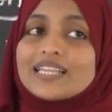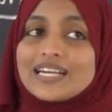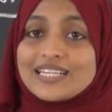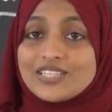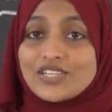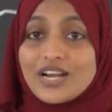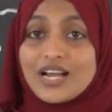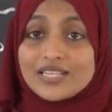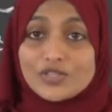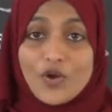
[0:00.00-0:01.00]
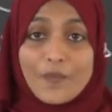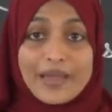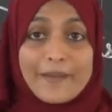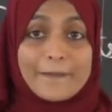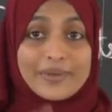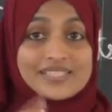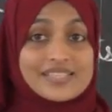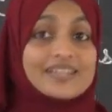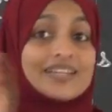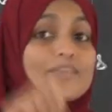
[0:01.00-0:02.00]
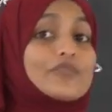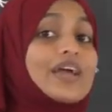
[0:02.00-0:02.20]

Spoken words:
that is a rhizobium, present in